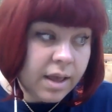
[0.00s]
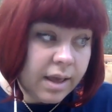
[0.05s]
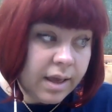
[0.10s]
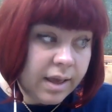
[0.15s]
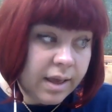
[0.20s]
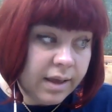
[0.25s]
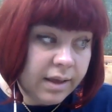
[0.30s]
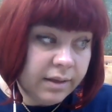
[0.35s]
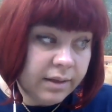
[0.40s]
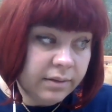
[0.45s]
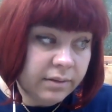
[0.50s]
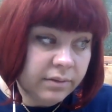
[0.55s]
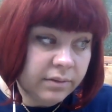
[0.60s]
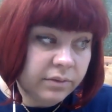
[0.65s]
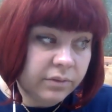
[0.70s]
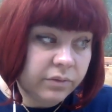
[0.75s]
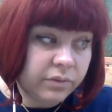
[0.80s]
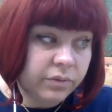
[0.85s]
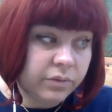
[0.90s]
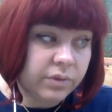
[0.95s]
And
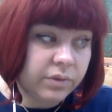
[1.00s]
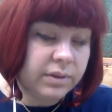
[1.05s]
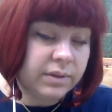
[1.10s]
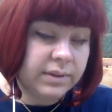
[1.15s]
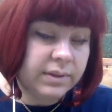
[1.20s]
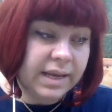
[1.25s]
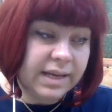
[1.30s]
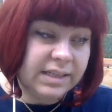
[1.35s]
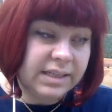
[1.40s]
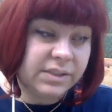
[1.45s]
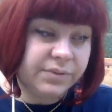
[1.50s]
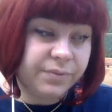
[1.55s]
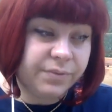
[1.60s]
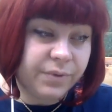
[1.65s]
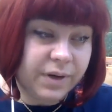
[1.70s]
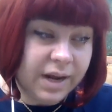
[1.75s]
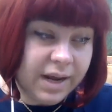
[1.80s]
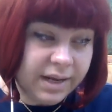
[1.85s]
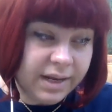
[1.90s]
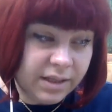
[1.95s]
the day is
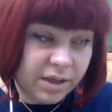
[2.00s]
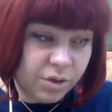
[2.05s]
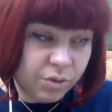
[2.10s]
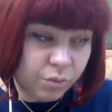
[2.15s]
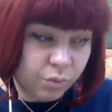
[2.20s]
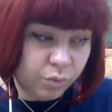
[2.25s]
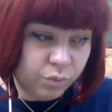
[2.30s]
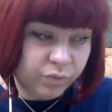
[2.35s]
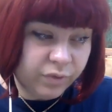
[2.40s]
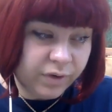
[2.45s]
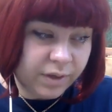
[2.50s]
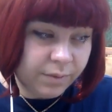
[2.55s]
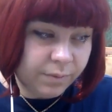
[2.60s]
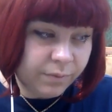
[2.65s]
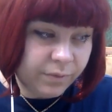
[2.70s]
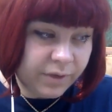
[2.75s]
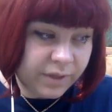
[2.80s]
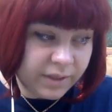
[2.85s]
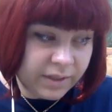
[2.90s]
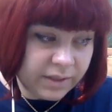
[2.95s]
Friday, ruled by
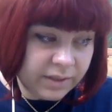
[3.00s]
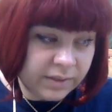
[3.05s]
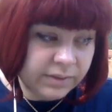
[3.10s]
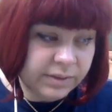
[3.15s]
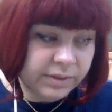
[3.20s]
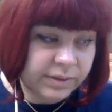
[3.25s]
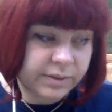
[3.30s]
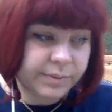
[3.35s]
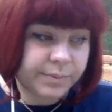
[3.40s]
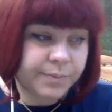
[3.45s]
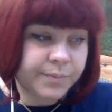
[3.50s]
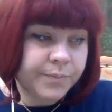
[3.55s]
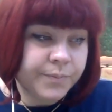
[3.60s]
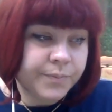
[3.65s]
Venus.